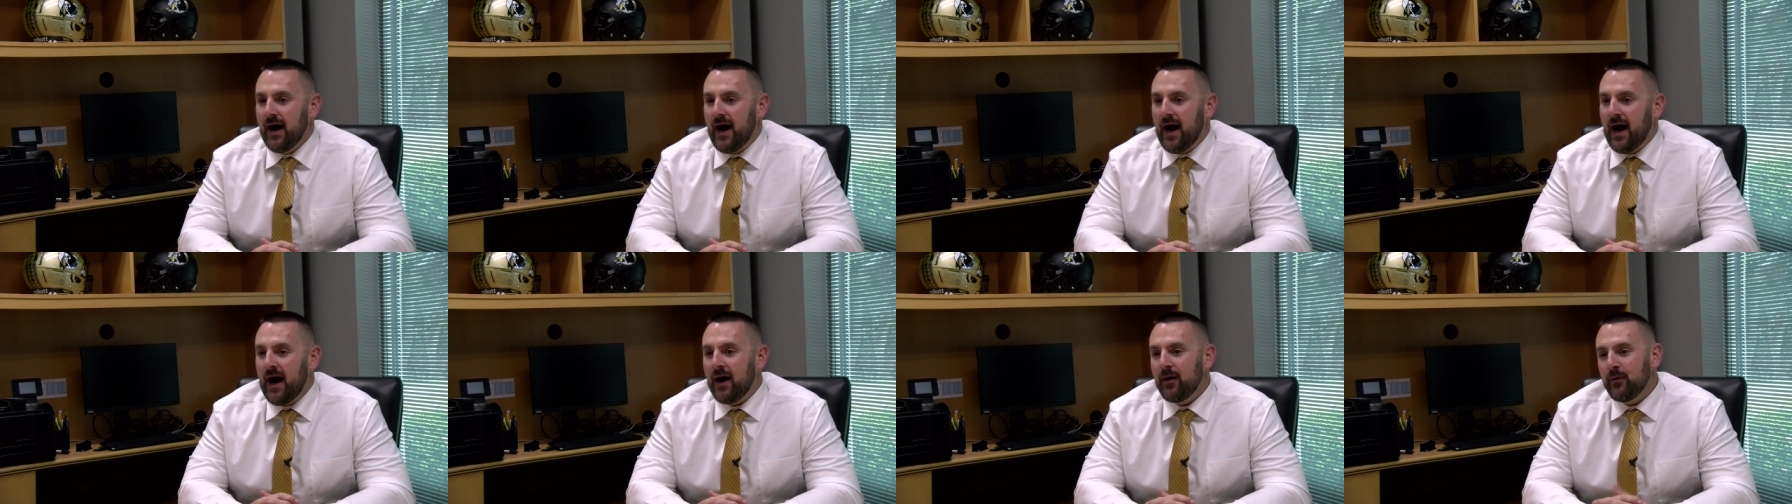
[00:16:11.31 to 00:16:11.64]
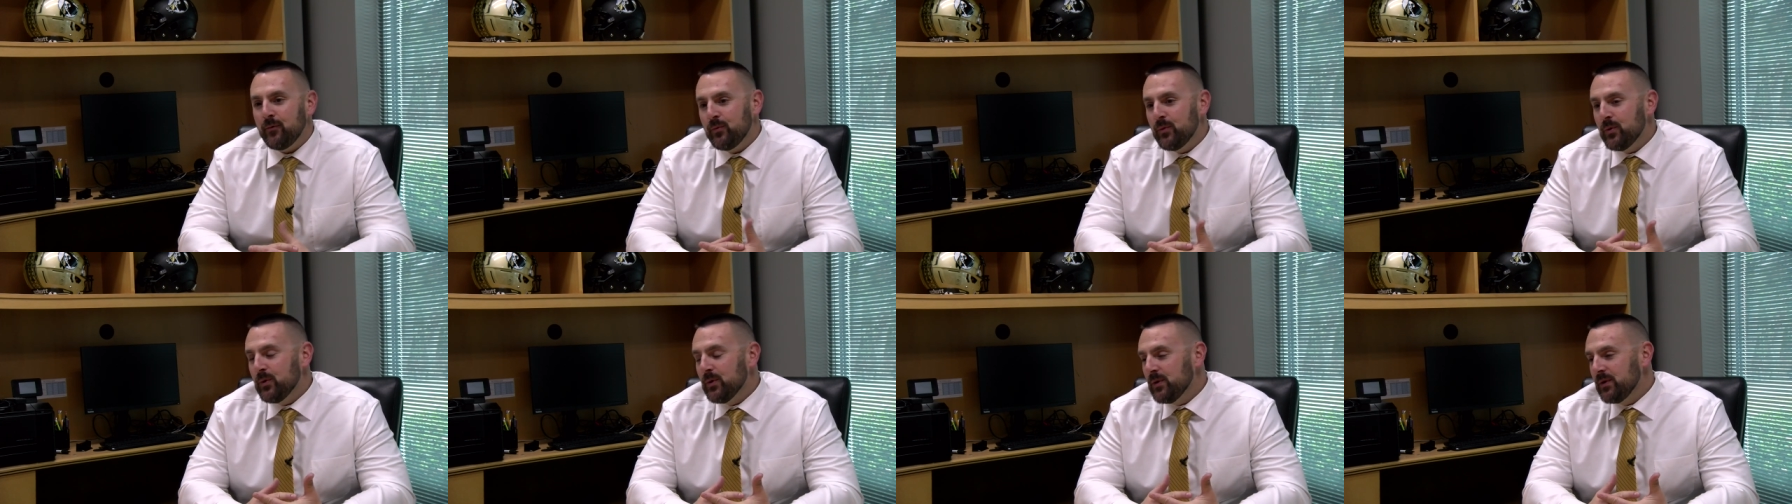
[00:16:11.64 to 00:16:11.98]
I
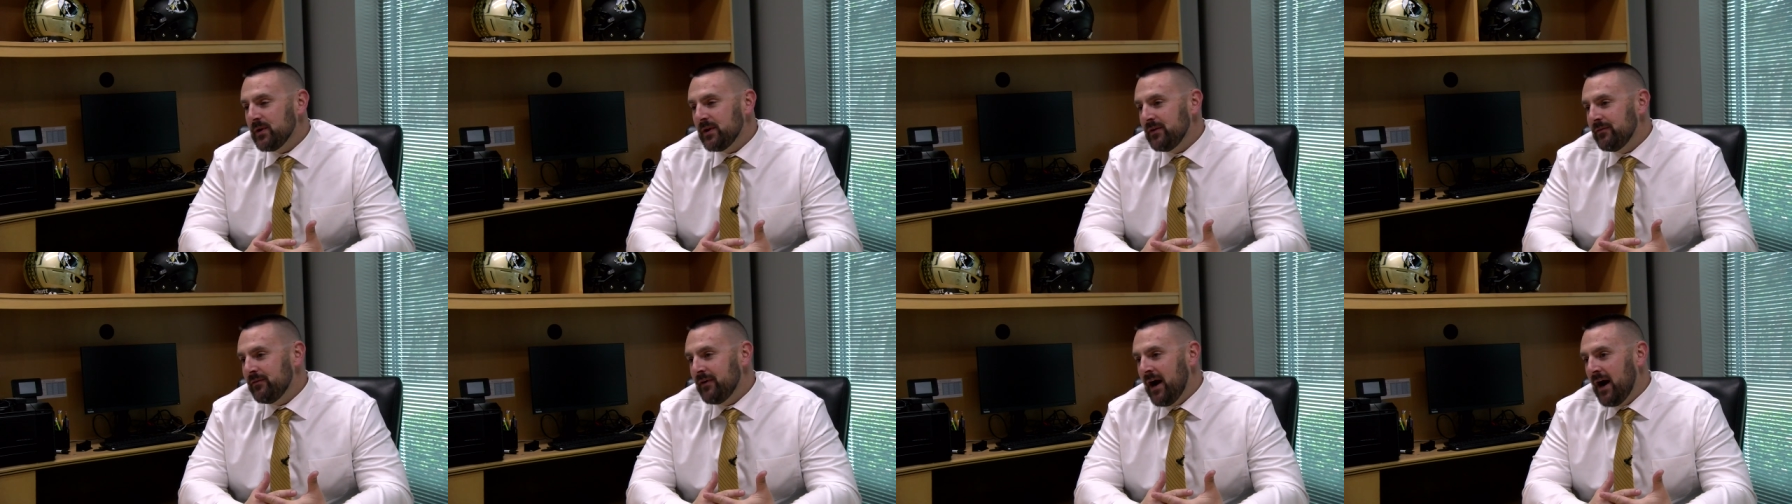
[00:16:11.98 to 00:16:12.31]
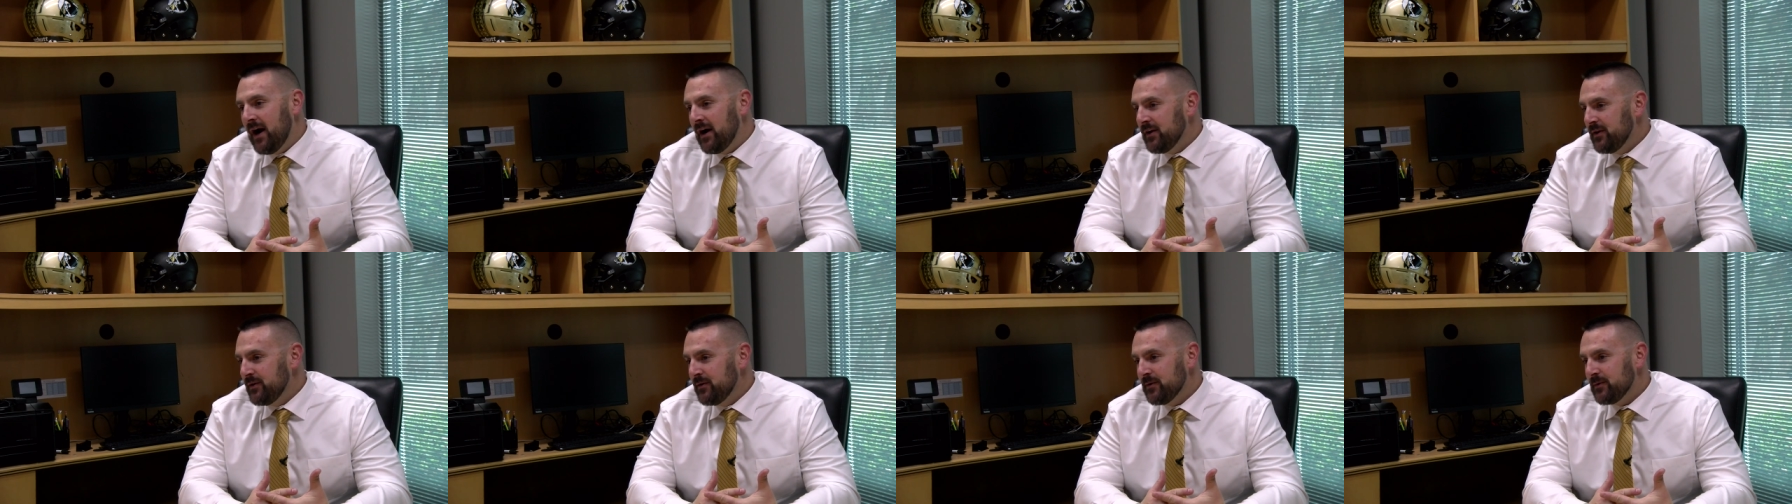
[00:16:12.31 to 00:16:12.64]
really
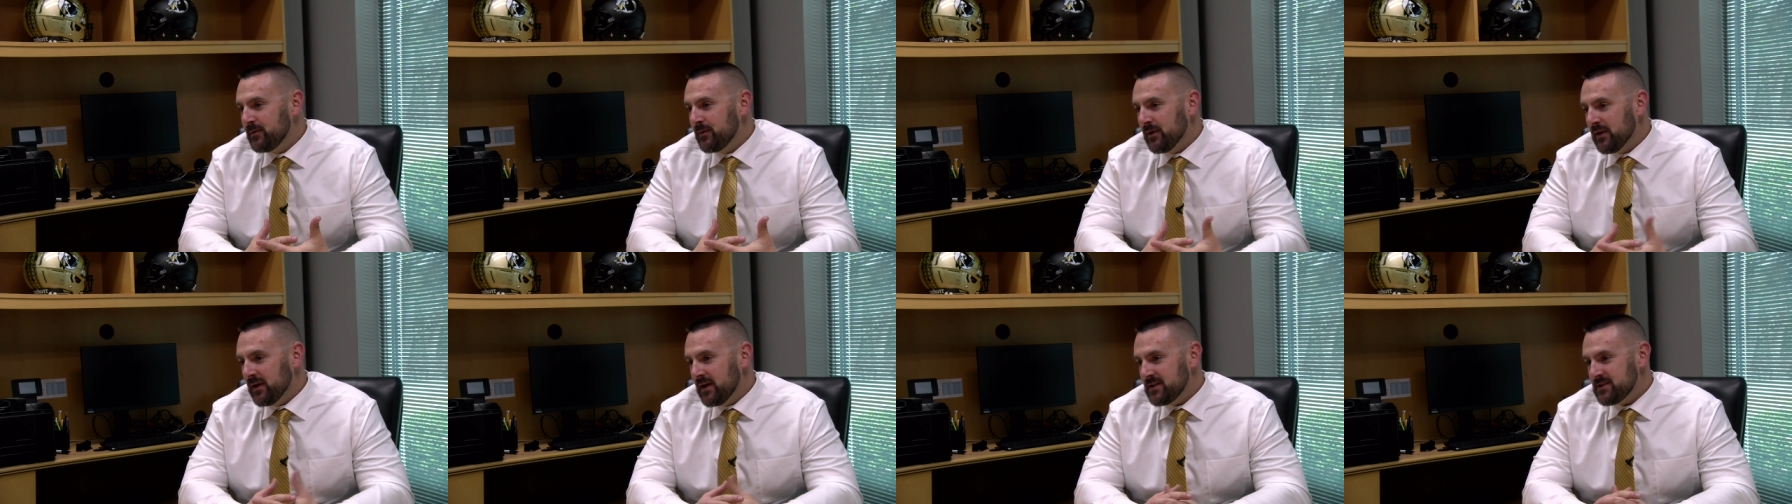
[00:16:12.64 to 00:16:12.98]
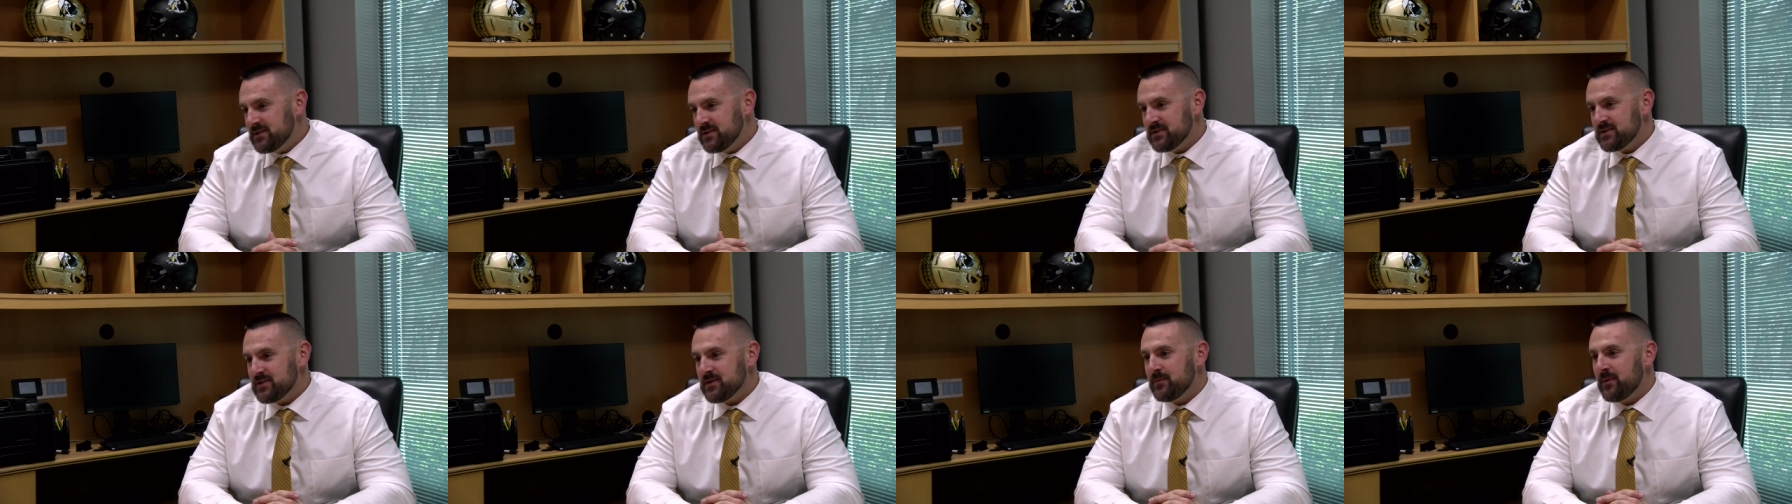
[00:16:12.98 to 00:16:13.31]
value the
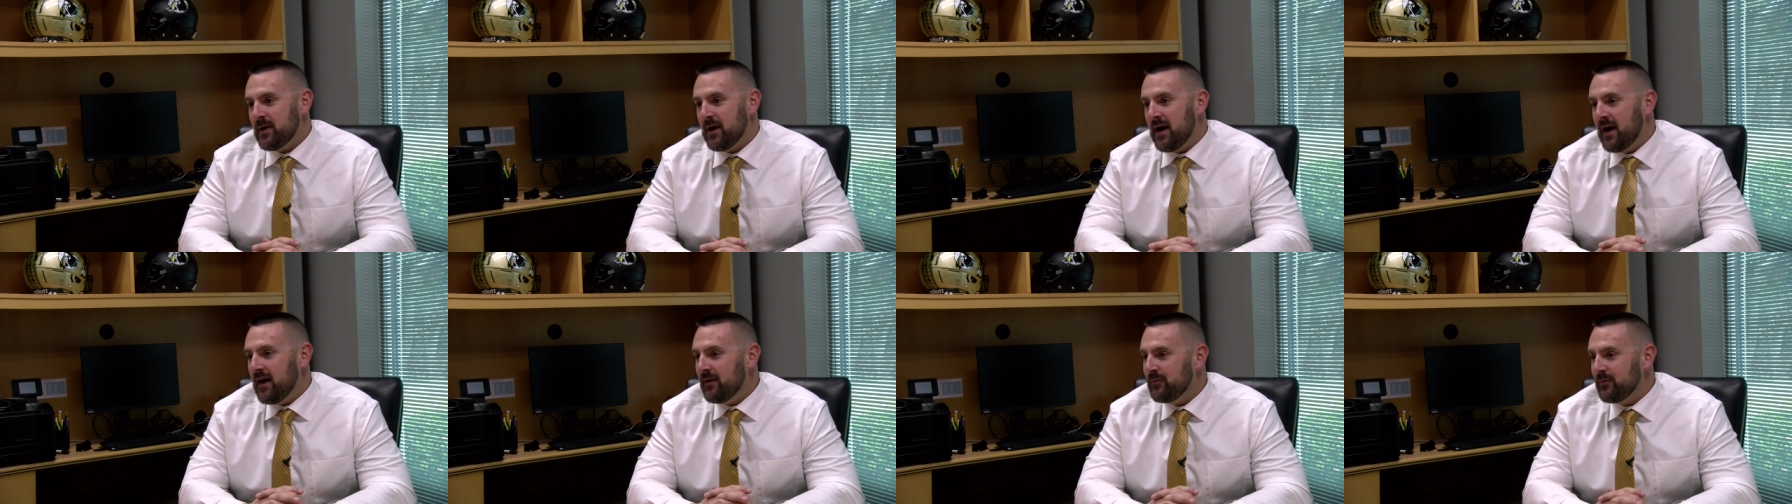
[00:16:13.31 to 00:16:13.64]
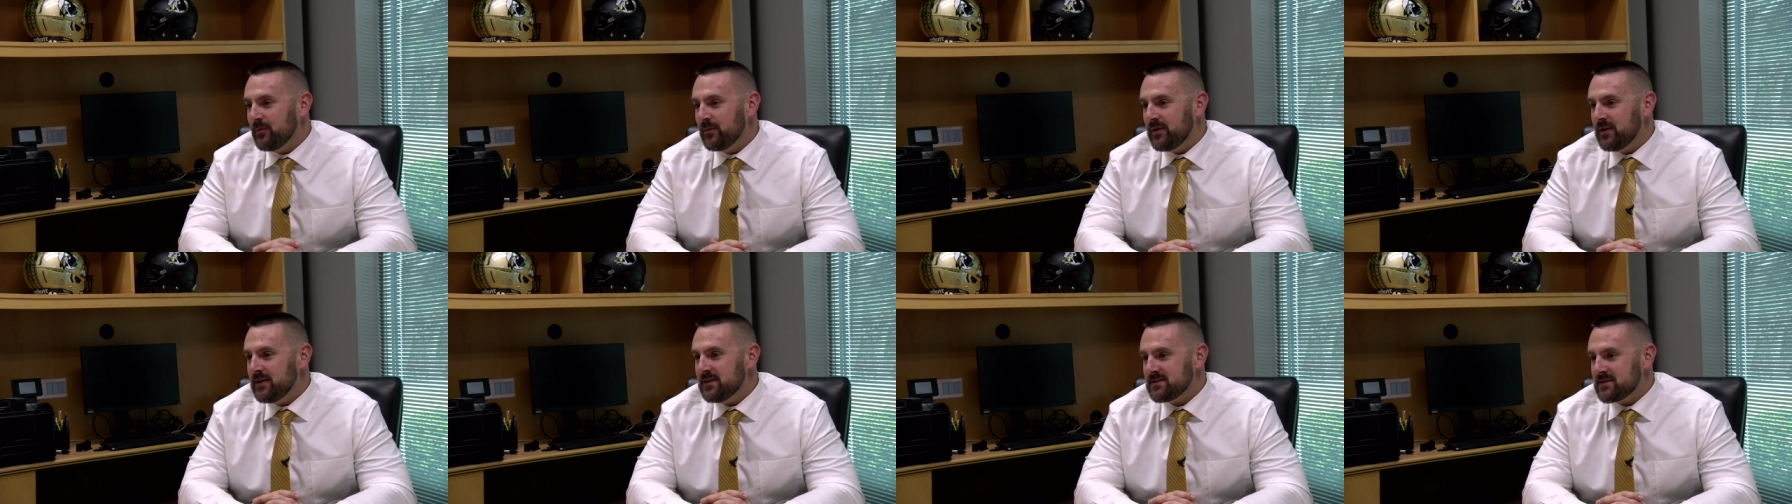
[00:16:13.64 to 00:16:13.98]
relationship I have
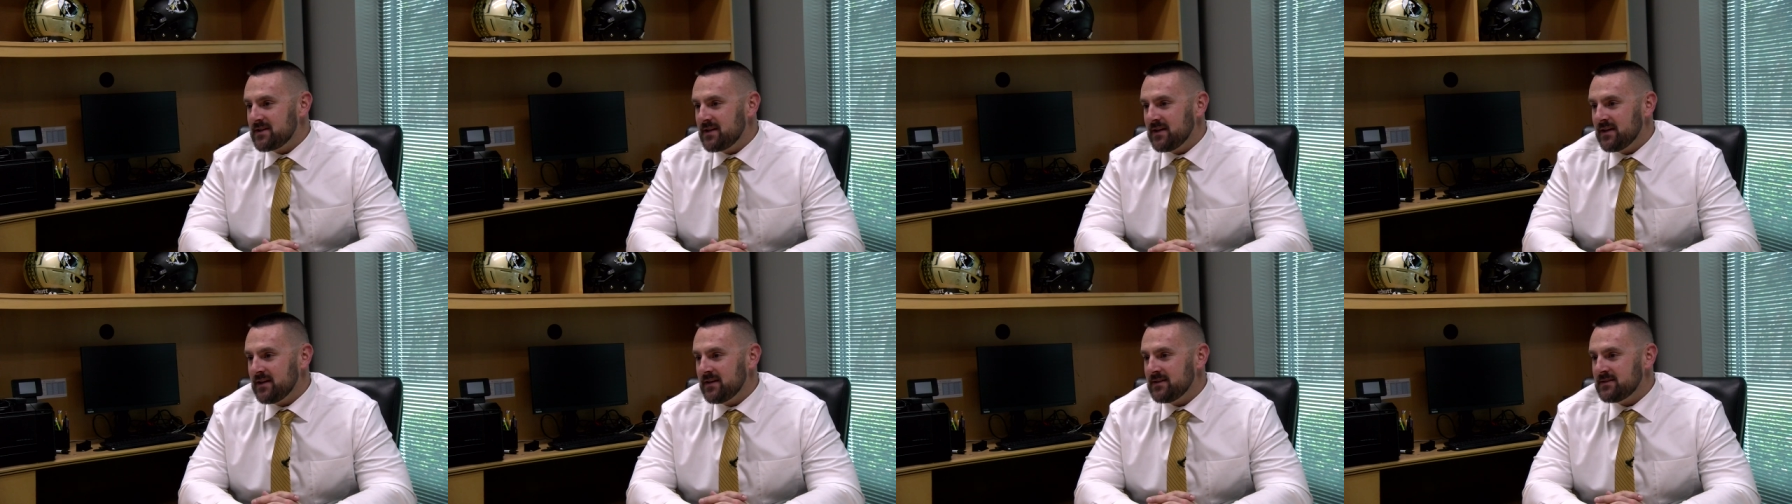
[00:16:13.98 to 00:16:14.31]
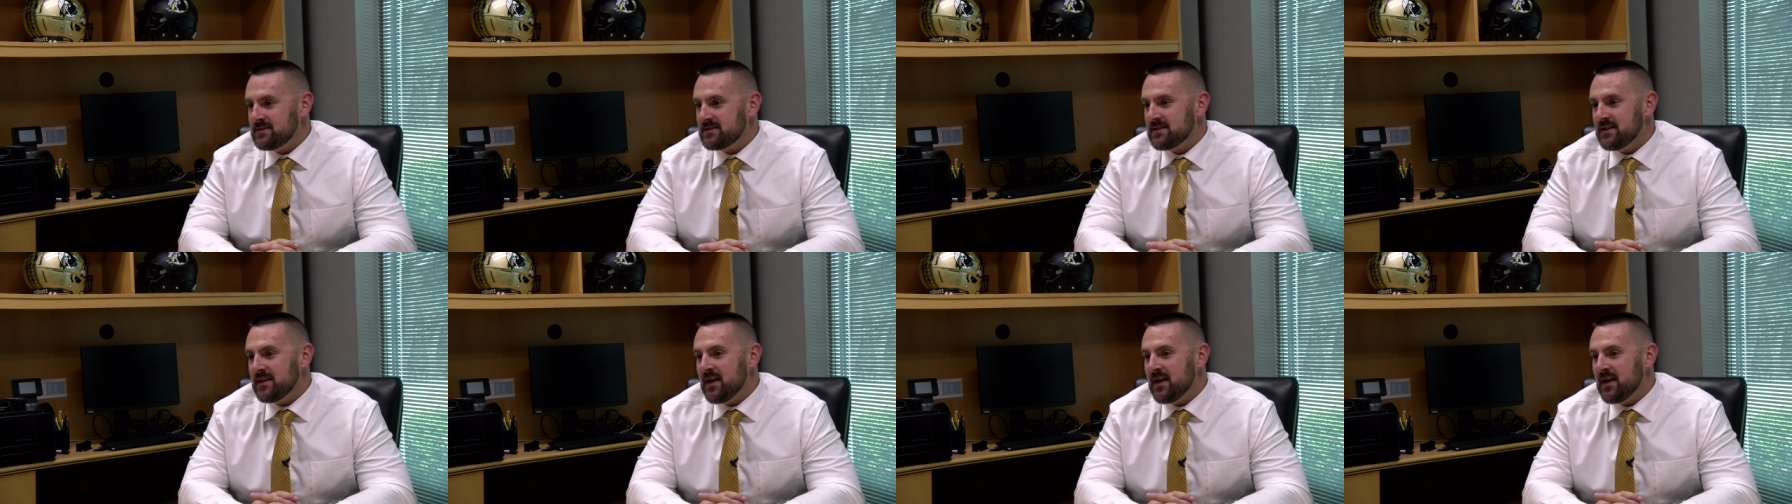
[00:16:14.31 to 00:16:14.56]
with these kids,